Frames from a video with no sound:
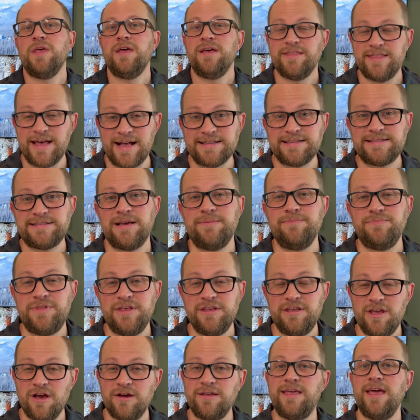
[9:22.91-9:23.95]
that's
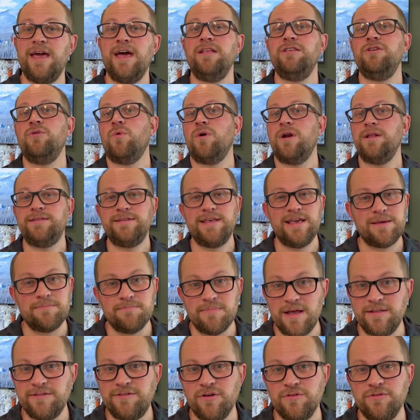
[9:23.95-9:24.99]
something, again, you want to take
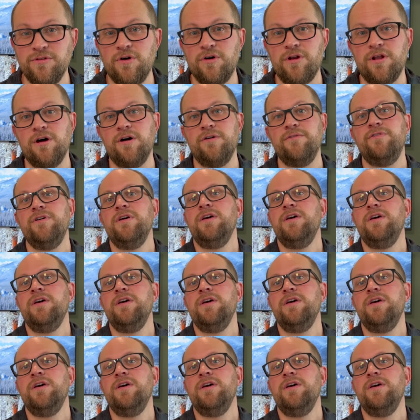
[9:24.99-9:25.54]
mental note of